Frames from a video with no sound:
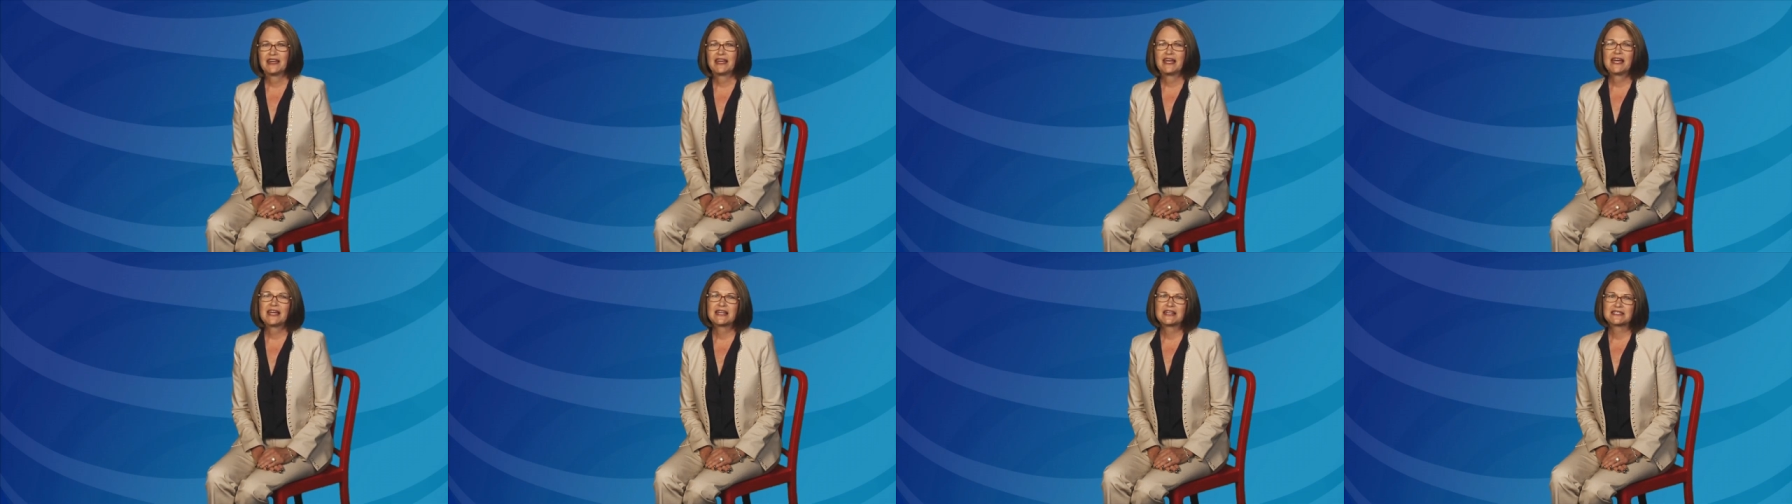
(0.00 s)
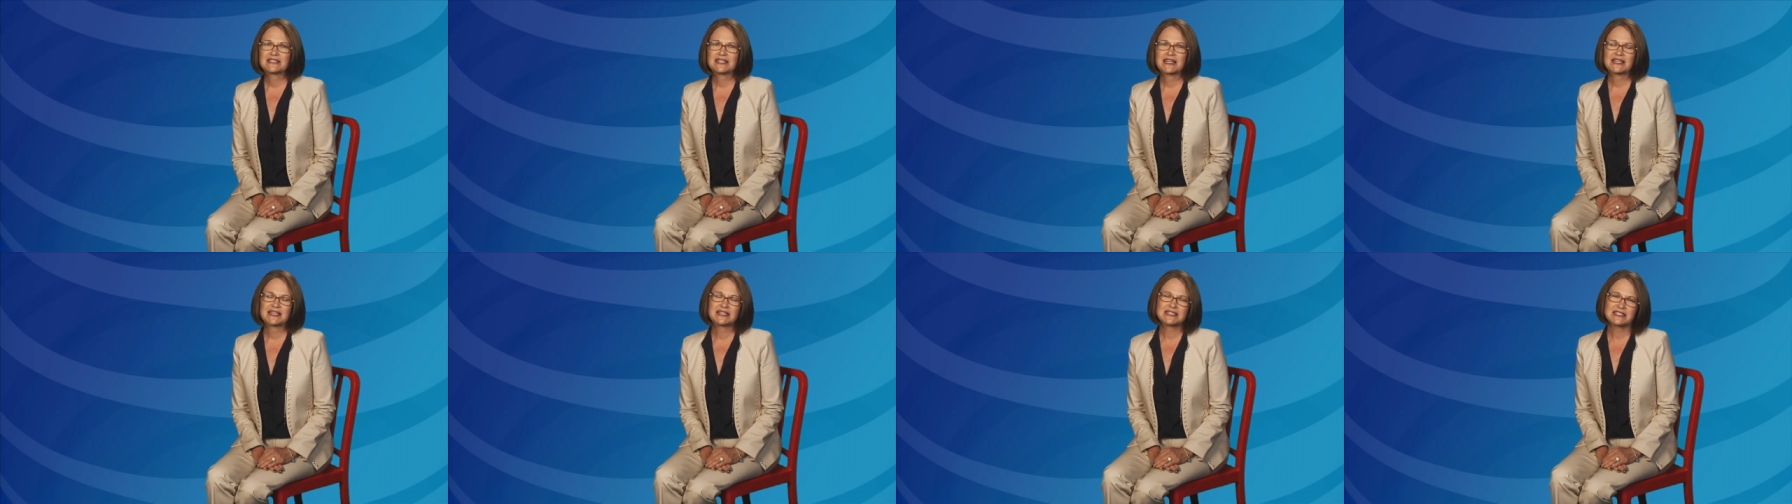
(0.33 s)
And
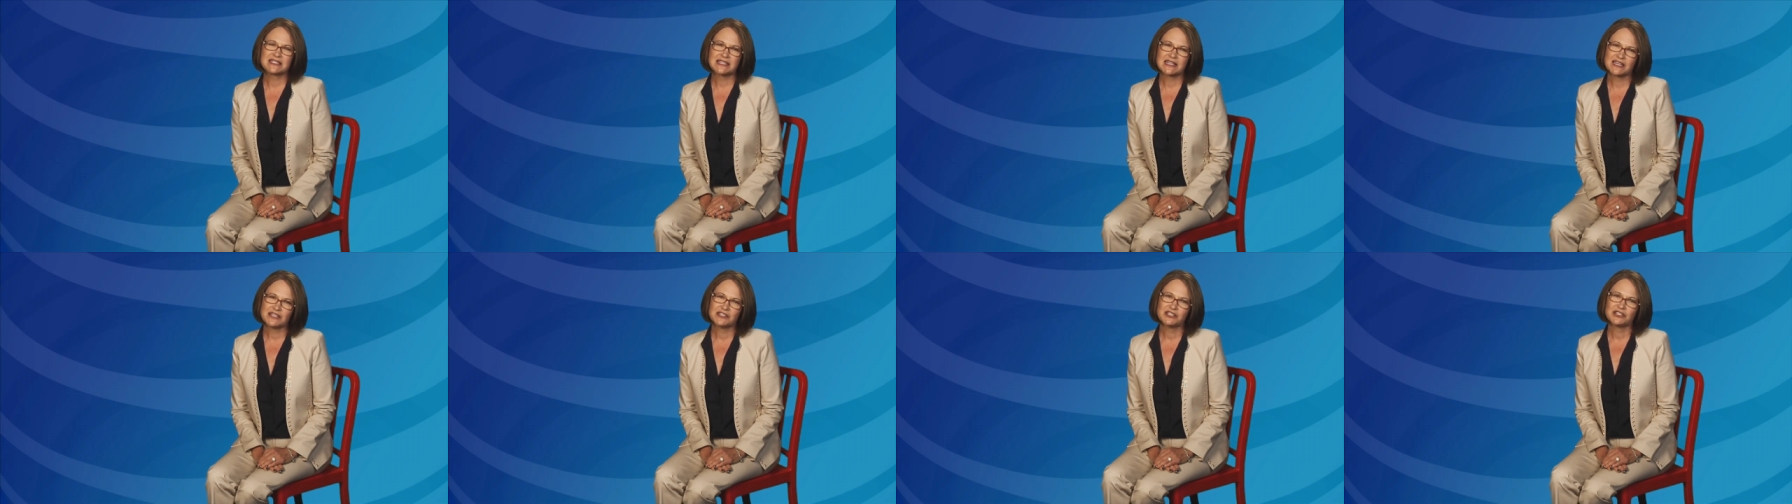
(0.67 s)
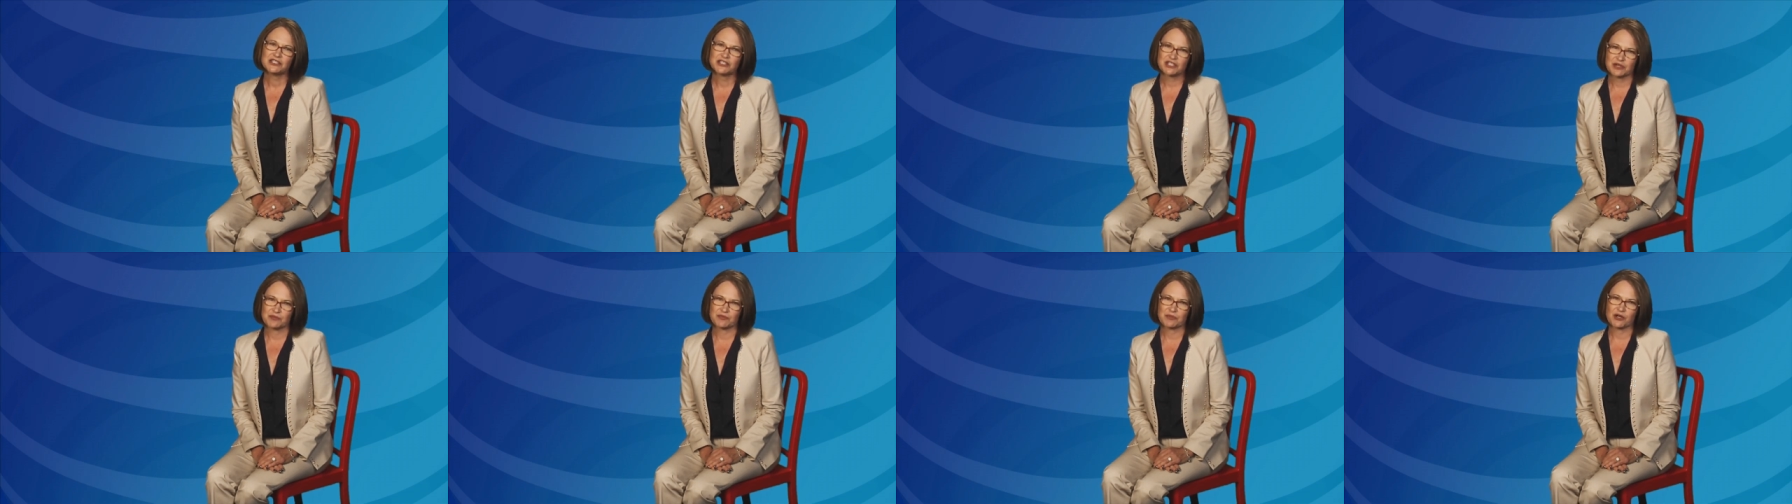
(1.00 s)
as I
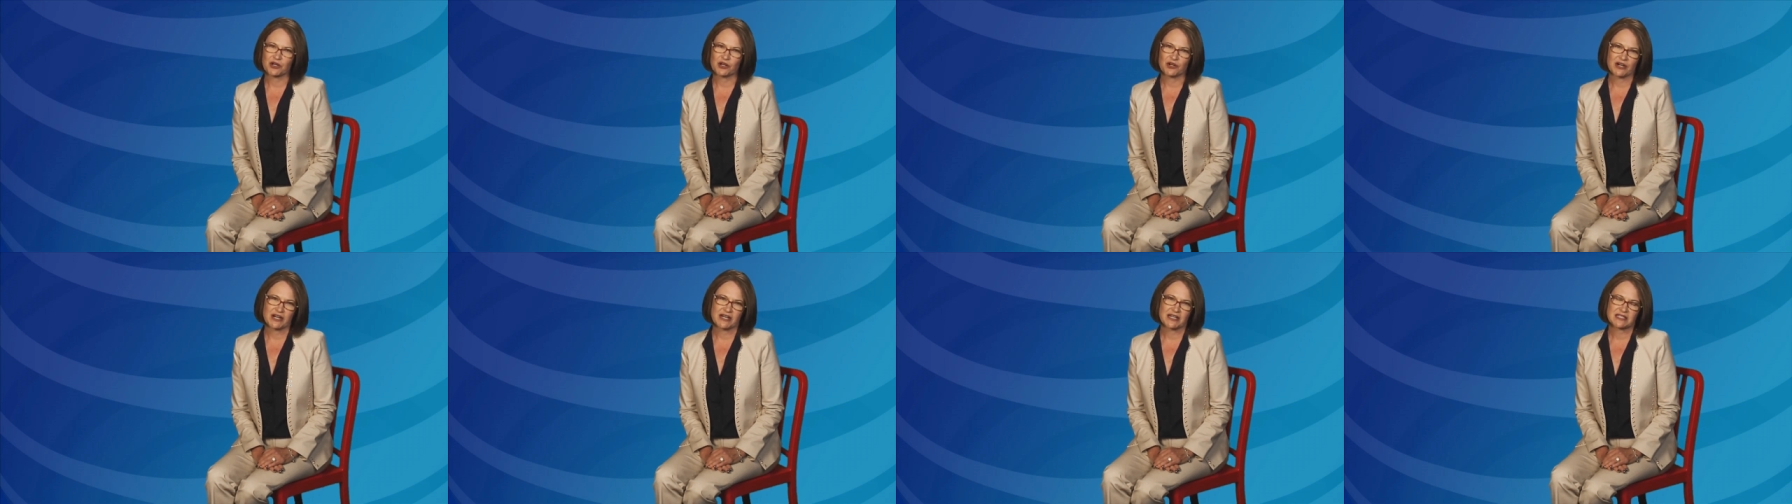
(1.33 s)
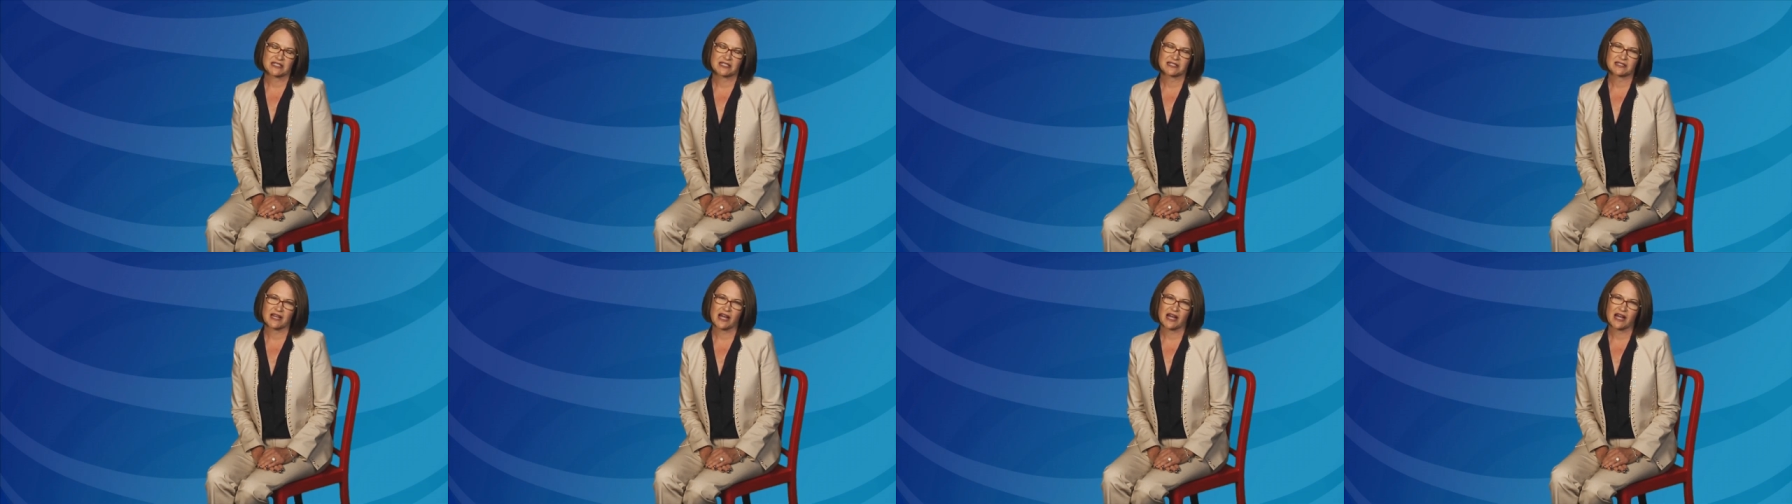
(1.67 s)
continued to progress,